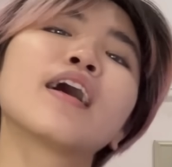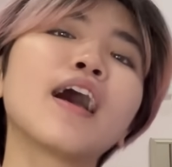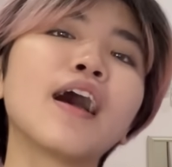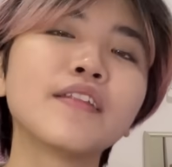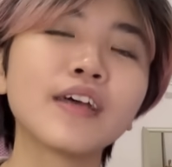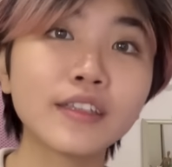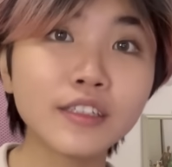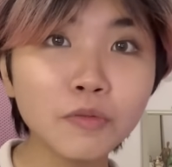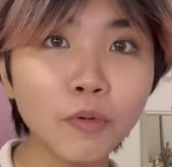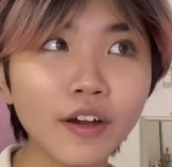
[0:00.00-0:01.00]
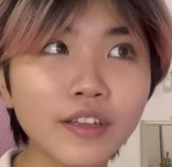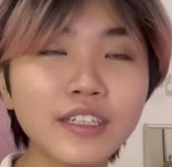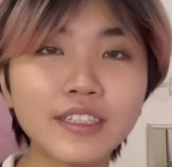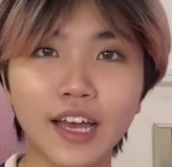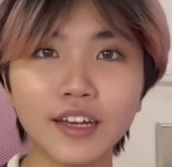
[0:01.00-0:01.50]
And at this point,
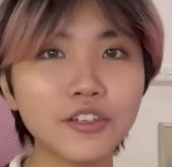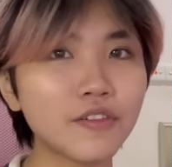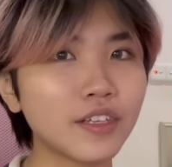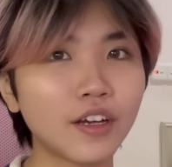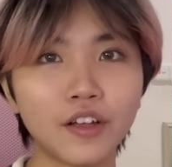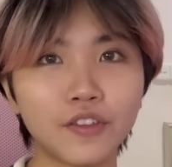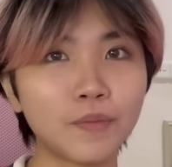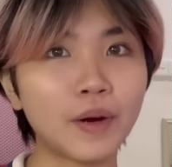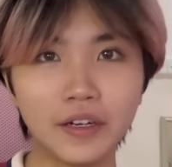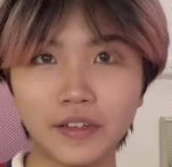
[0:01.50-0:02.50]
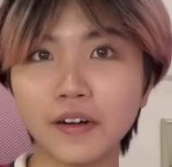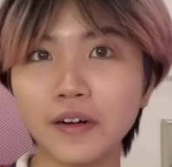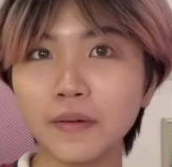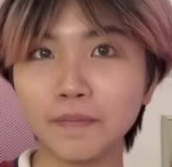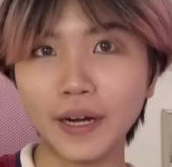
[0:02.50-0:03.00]
his ex already got a new partner.
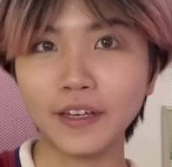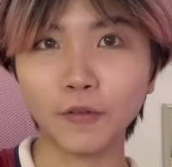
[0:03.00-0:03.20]
By the